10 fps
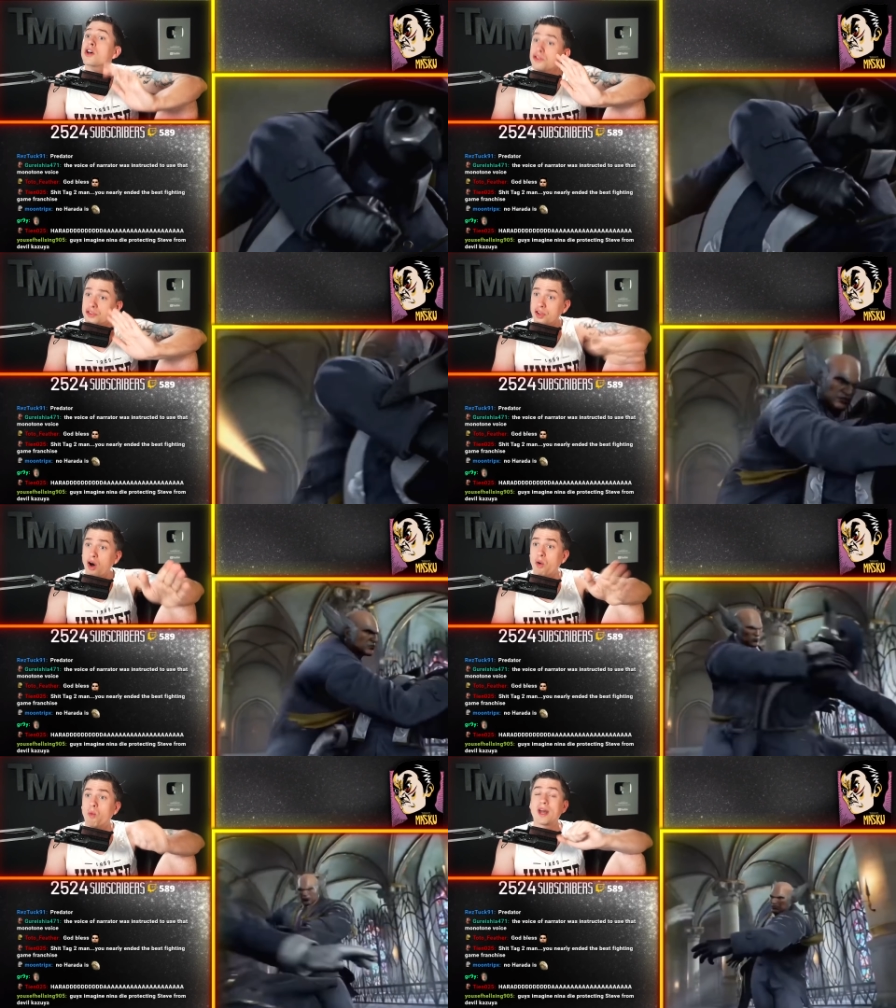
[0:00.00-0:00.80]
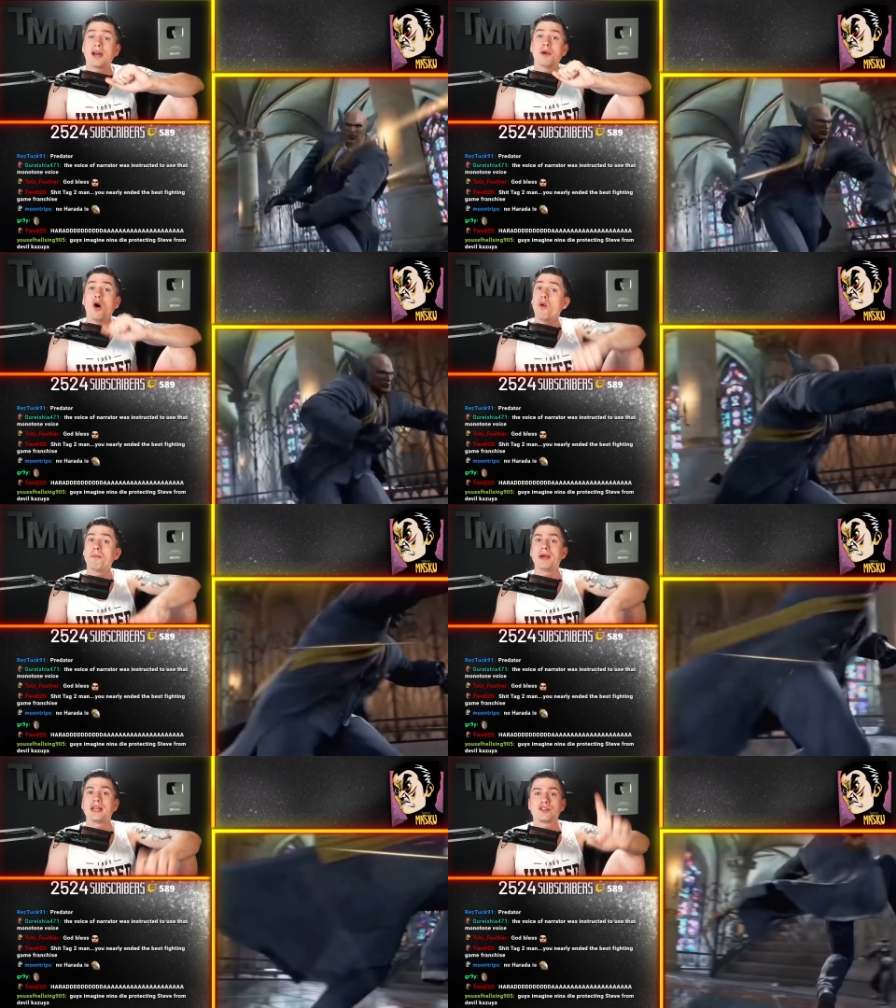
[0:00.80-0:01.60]
So what I'm
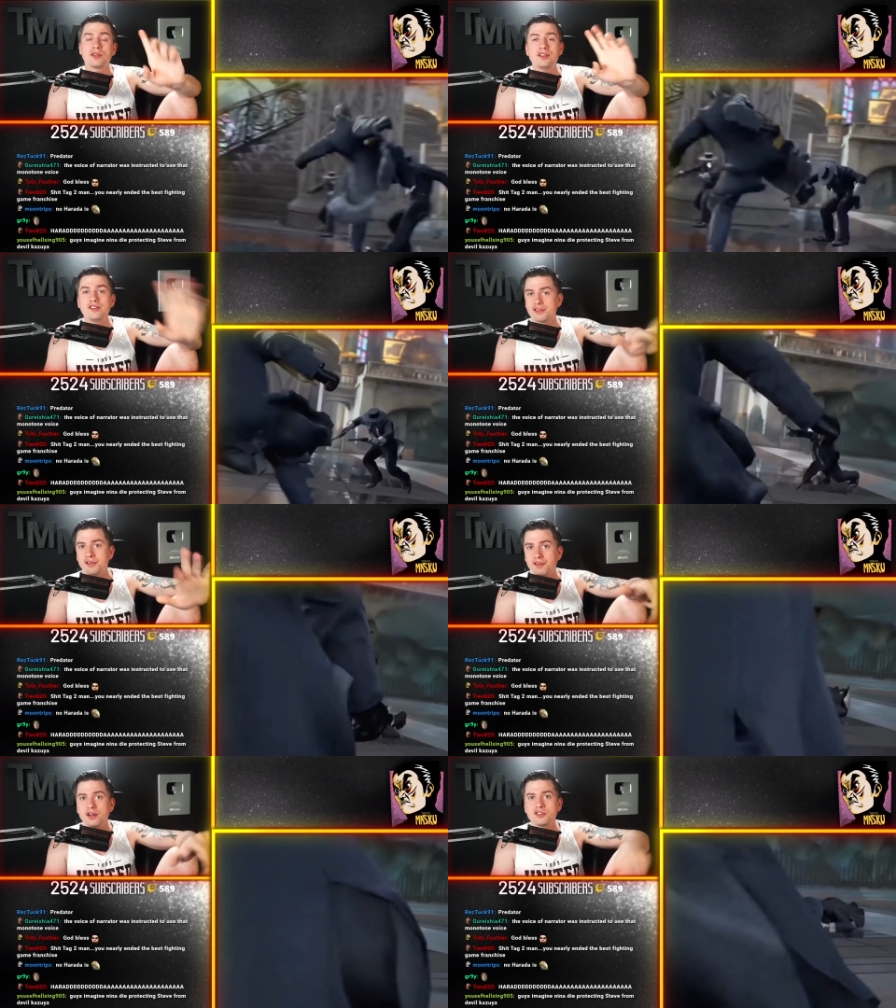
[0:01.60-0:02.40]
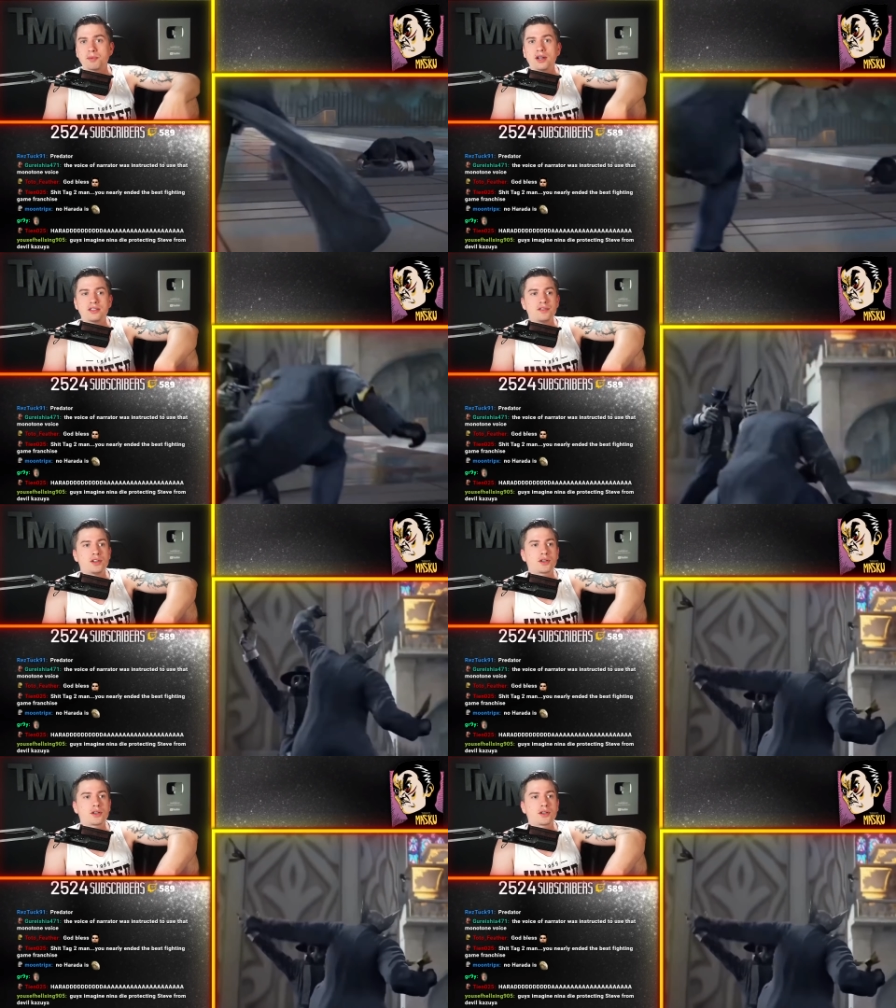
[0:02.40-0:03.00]
hoping, so this is the first part of your